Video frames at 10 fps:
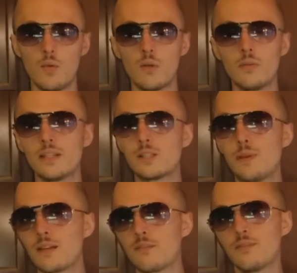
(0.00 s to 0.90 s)
What do we
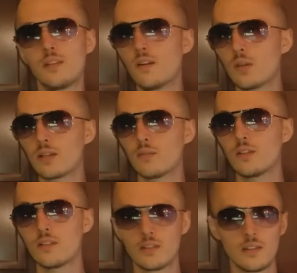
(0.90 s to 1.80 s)
expect? You know,
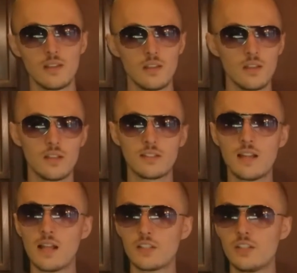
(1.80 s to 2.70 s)
it's
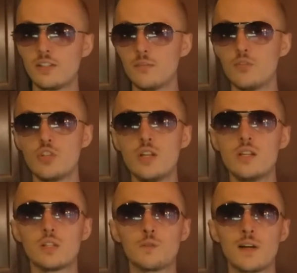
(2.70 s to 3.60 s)
not like she's some
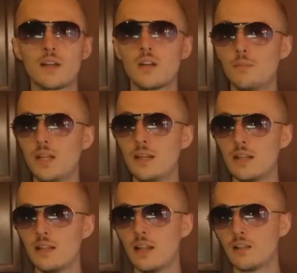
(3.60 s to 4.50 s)
genius fucking
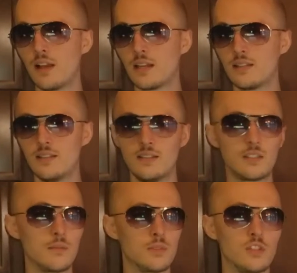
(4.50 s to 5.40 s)
comedian that, like, did
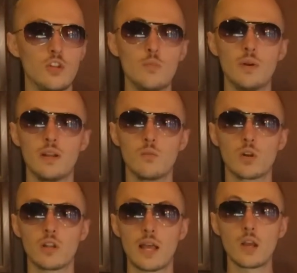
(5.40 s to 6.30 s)
something stupid and
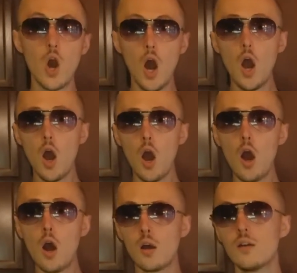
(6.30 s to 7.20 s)
we're like,
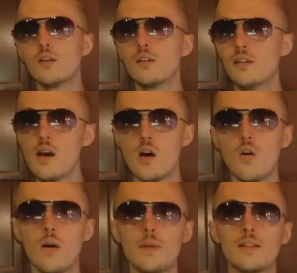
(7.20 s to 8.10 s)
oh,
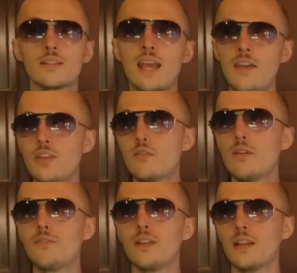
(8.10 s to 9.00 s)
no. I mean, it's Kathy
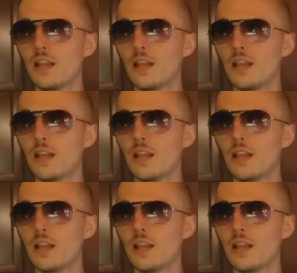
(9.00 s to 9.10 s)
Griffin.